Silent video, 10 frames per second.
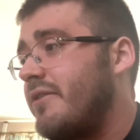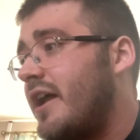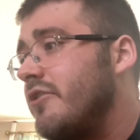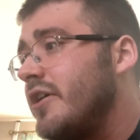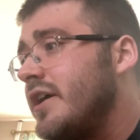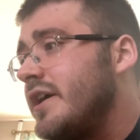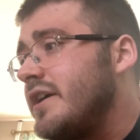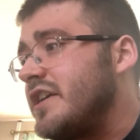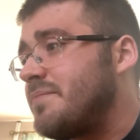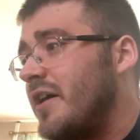it out,
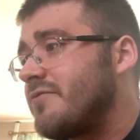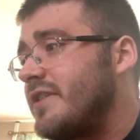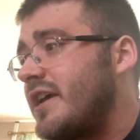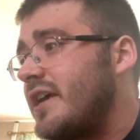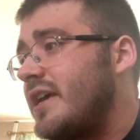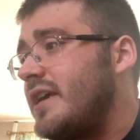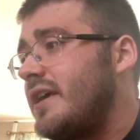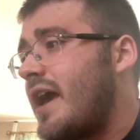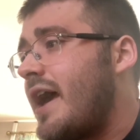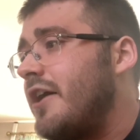it spells with a
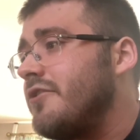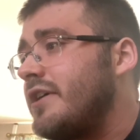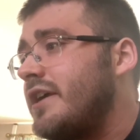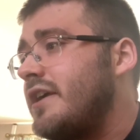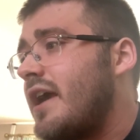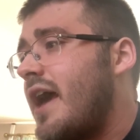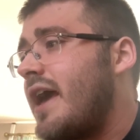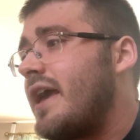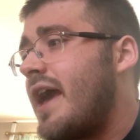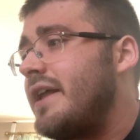
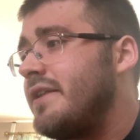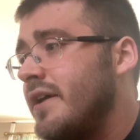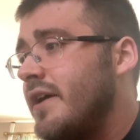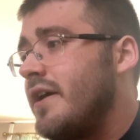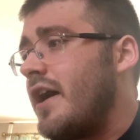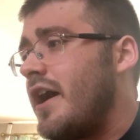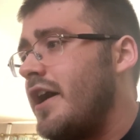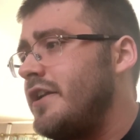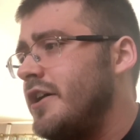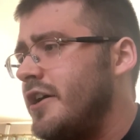E-L-E-A-N,
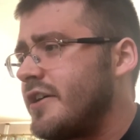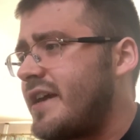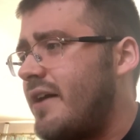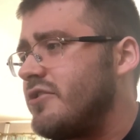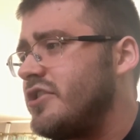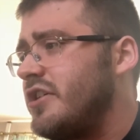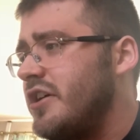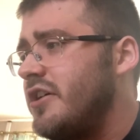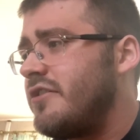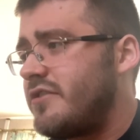and her
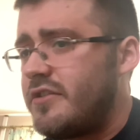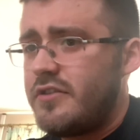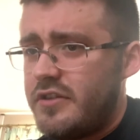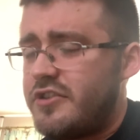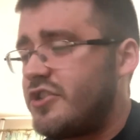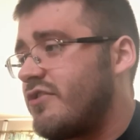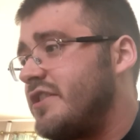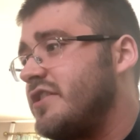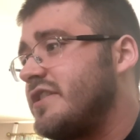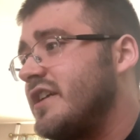character,
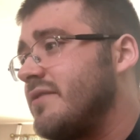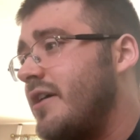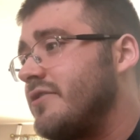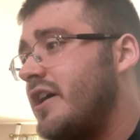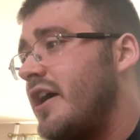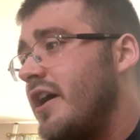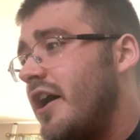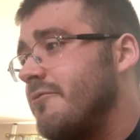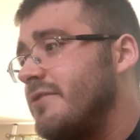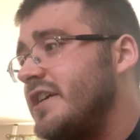description says about that
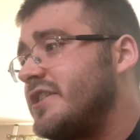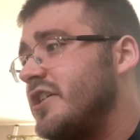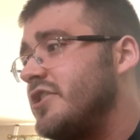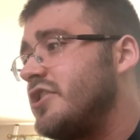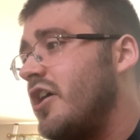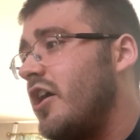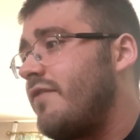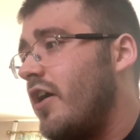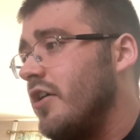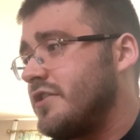a researcher
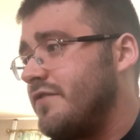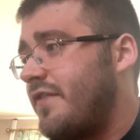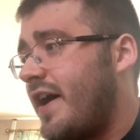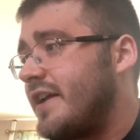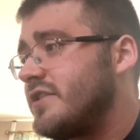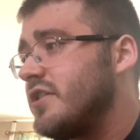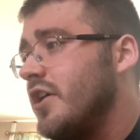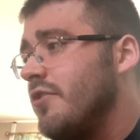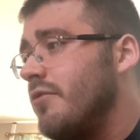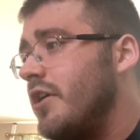of artifacts
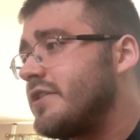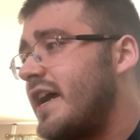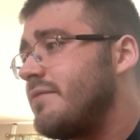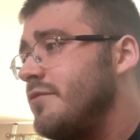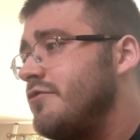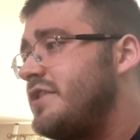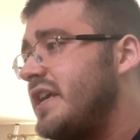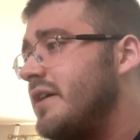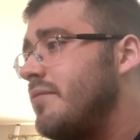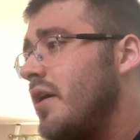works at
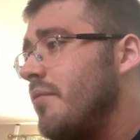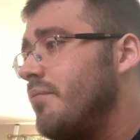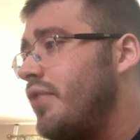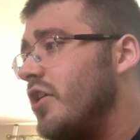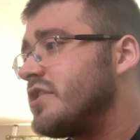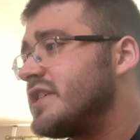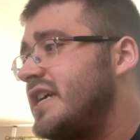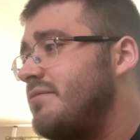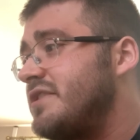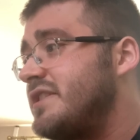museum. Boss
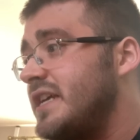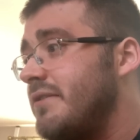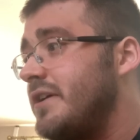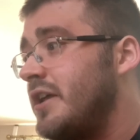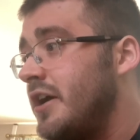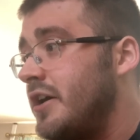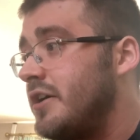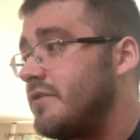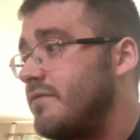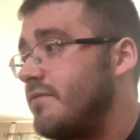keeps stealing
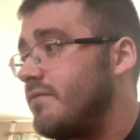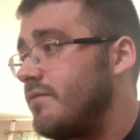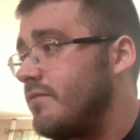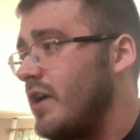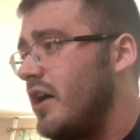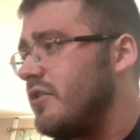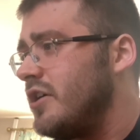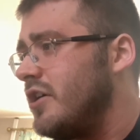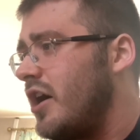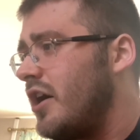her
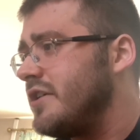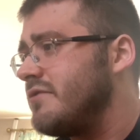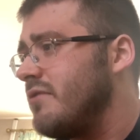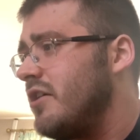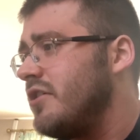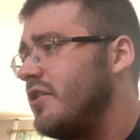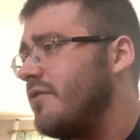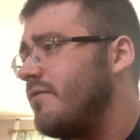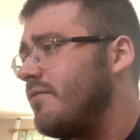funda.